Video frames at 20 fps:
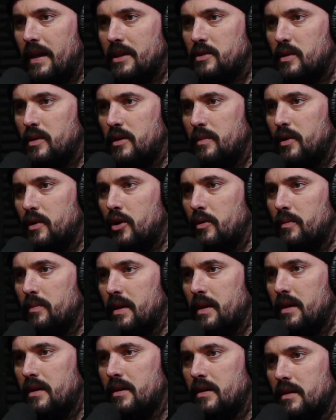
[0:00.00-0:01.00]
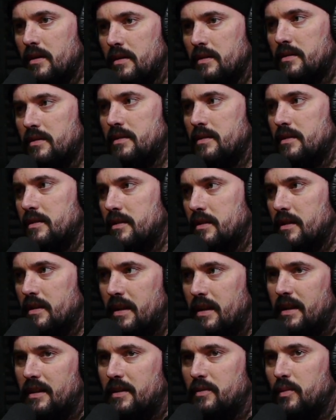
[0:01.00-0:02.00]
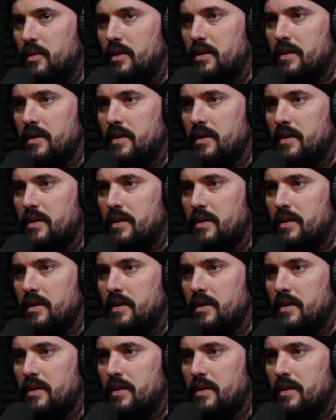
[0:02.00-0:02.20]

what I mean? And that's when you become the, like.